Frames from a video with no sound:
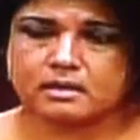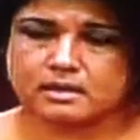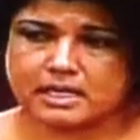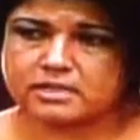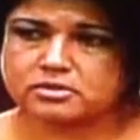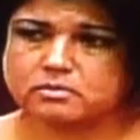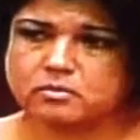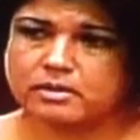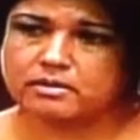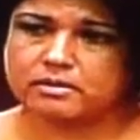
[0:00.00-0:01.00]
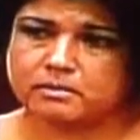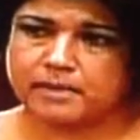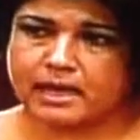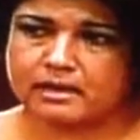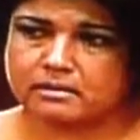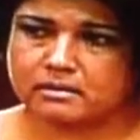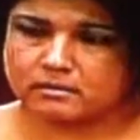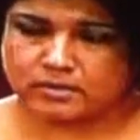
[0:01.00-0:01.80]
a connection with their back,